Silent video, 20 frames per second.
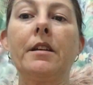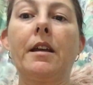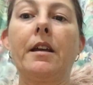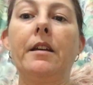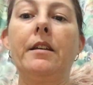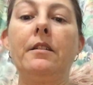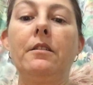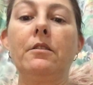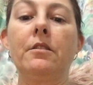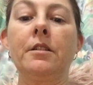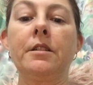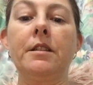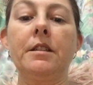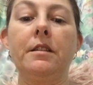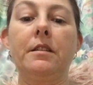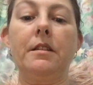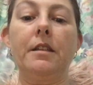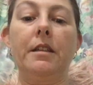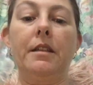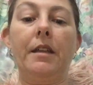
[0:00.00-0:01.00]
cake. I
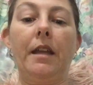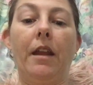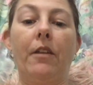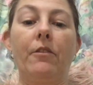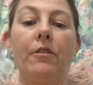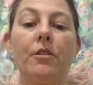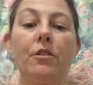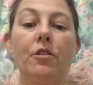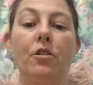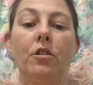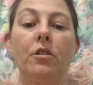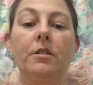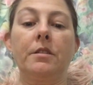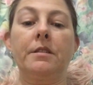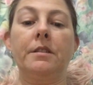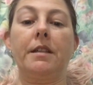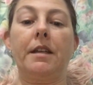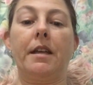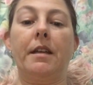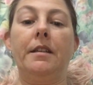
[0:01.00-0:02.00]
did the Karen
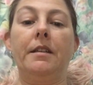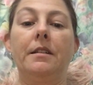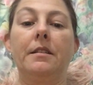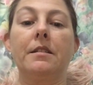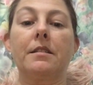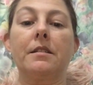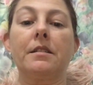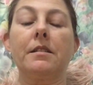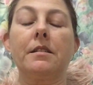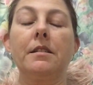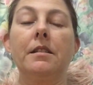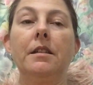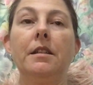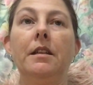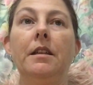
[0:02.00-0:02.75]
cotton cakes